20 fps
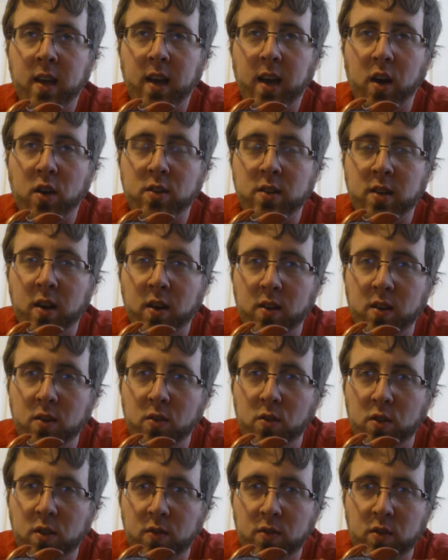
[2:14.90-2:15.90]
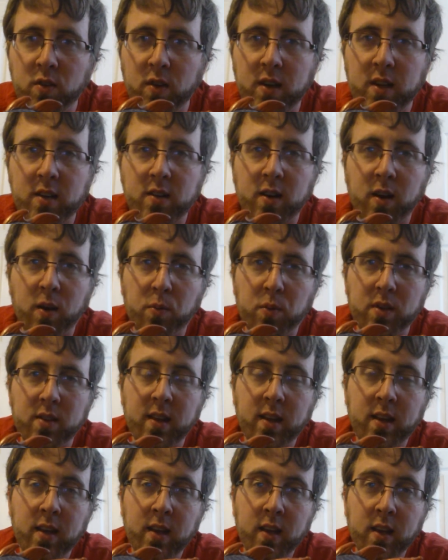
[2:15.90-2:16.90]
I'll tell you the few I need your help with
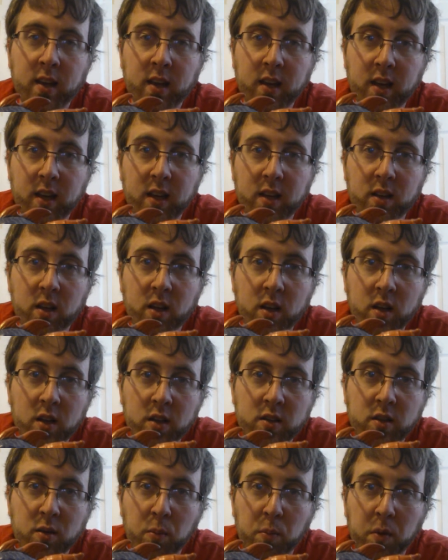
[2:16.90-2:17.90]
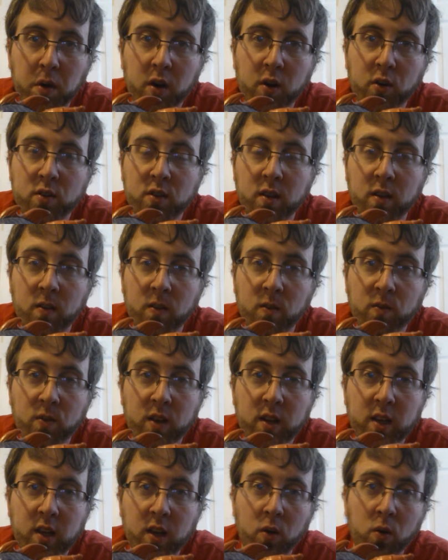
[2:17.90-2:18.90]
in tomorrow's
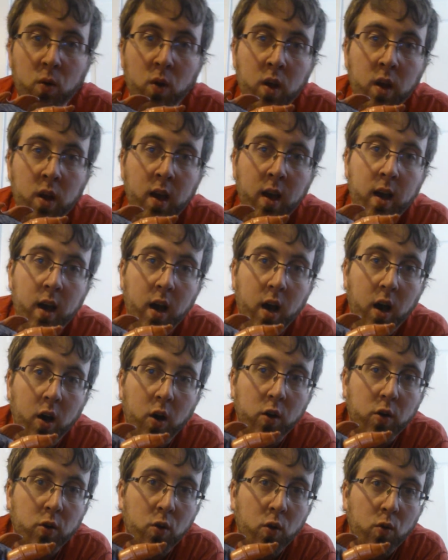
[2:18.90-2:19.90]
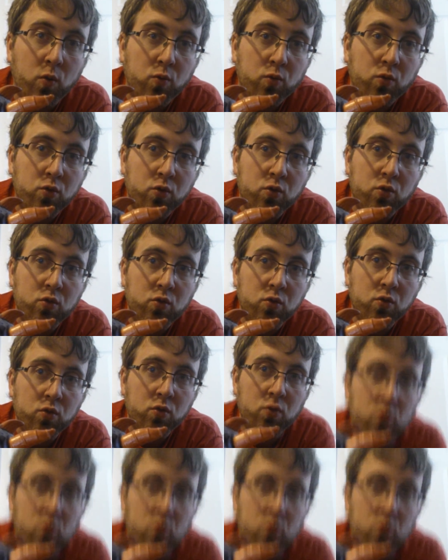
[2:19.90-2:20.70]
video. Adios.